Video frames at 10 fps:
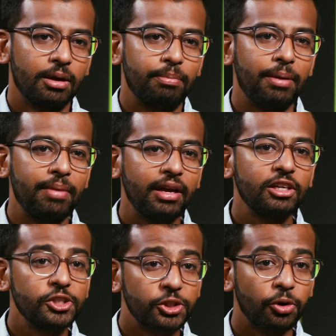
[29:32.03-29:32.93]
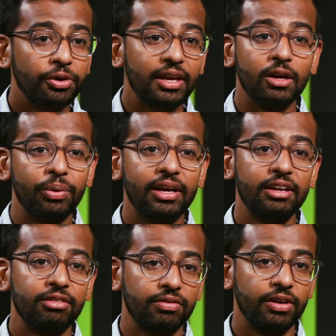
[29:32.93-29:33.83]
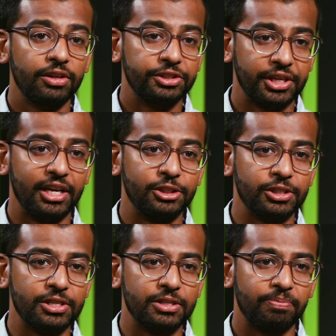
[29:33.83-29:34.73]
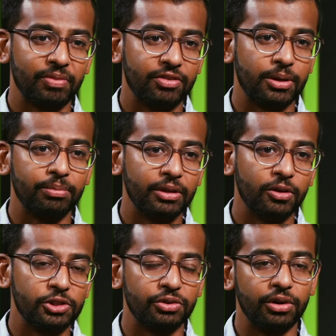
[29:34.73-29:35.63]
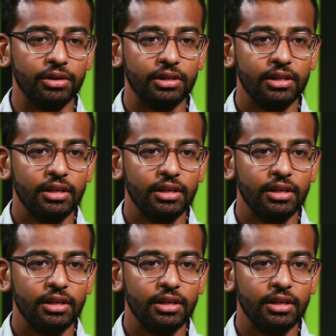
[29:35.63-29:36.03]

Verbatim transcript: by making sure you can quickly revert your changes if something goes wrong.